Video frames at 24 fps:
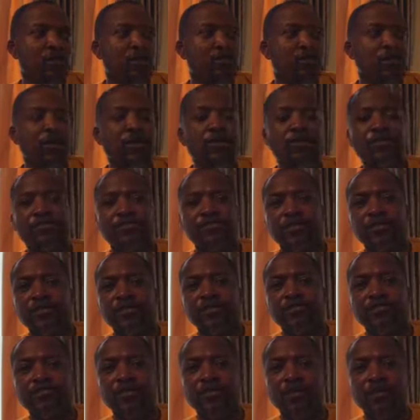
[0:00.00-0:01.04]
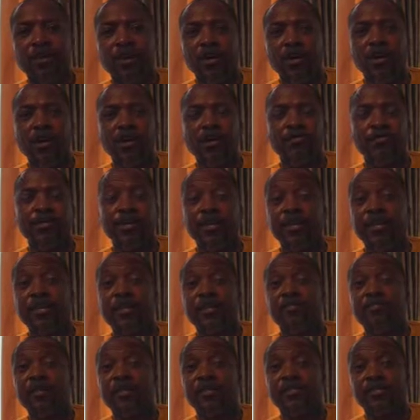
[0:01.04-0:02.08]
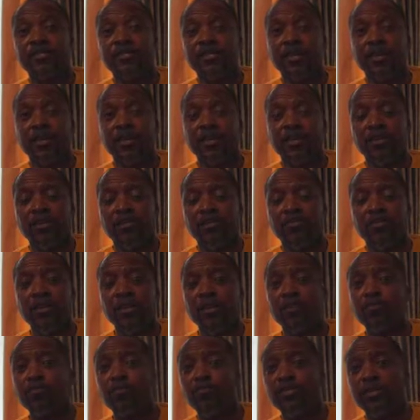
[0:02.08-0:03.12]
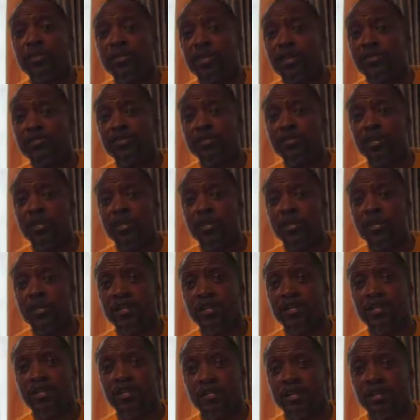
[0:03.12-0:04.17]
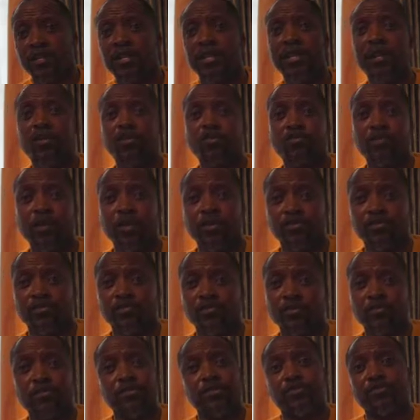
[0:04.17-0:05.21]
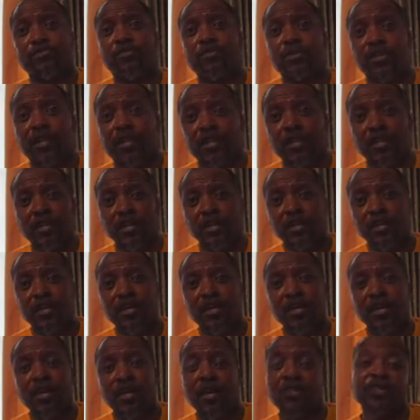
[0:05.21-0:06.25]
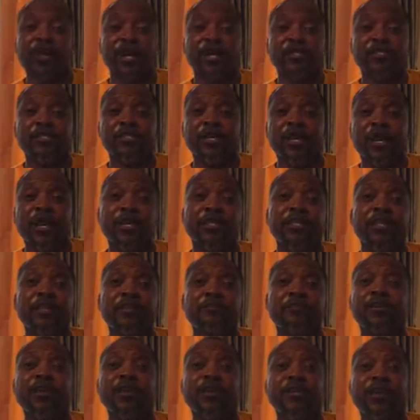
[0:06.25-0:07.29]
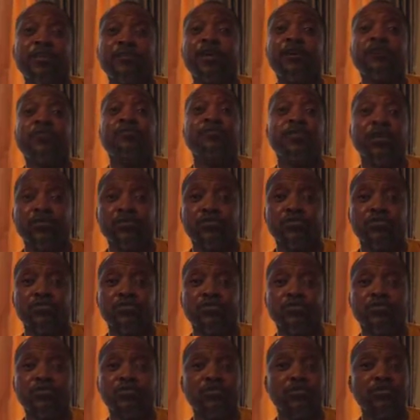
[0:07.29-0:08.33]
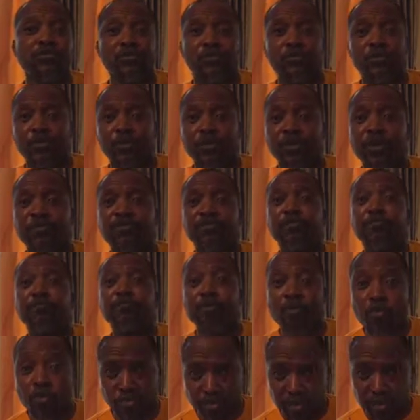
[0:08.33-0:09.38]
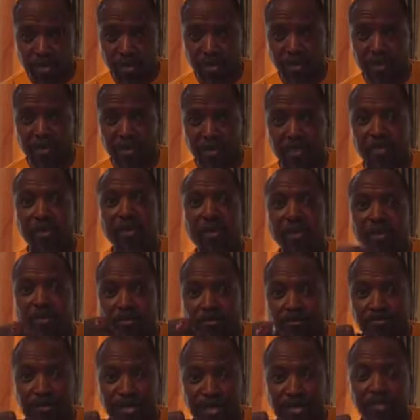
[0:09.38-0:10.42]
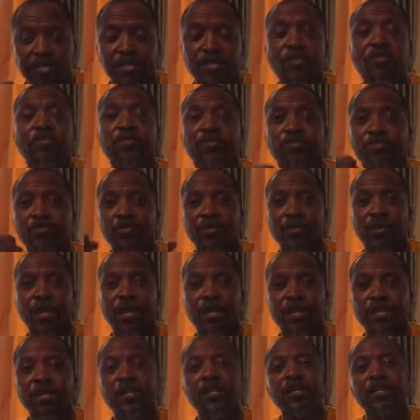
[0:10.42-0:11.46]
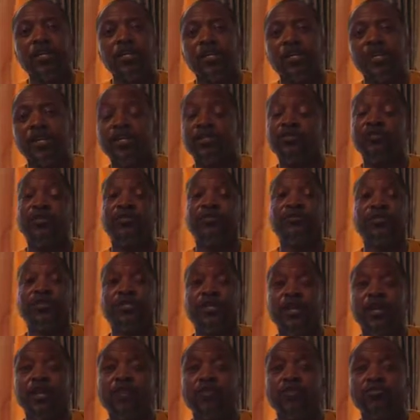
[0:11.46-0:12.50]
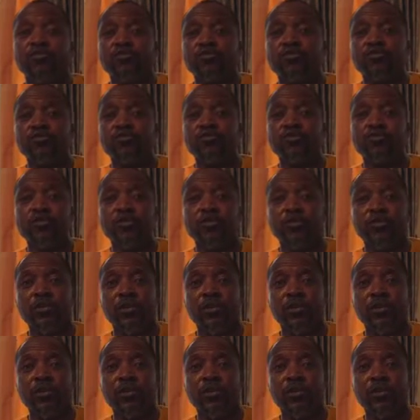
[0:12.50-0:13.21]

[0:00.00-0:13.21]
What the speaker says: Well, first of all, you didn't mean to say, when you're bold enough, say, you don't come as well, person. If you ask, I didn't be that will come as well. You have to be bold, confidence, person. And to officer, also, so,